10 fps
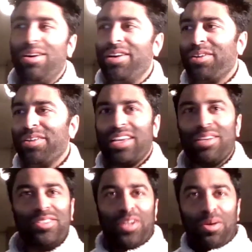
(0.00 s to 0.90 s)
how iconic it
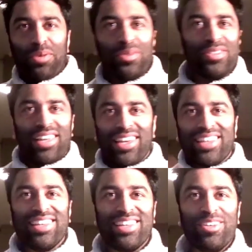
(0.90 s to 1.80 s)
was, when he was like
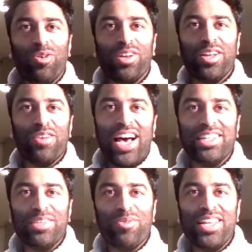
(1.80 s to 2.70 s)
calling over
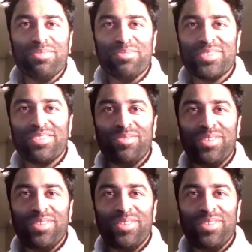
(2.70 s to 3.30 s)
Andy Williams